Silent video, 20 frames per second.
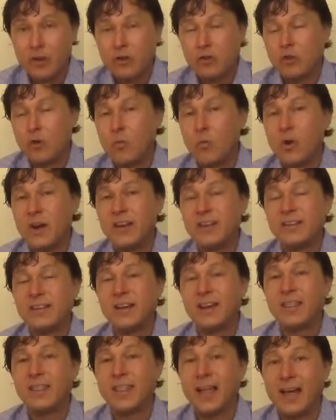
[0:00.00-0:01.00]
So what is
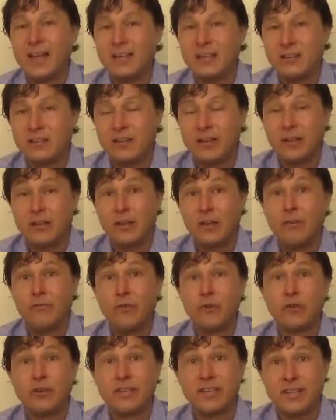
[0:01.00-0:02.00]
in a license? Like,
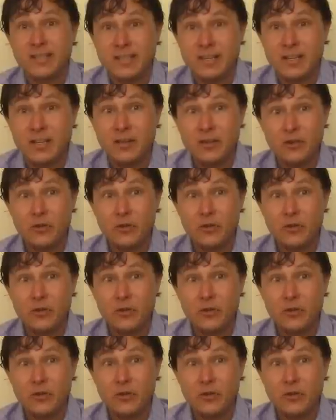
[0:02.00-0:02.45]
if you're Disney,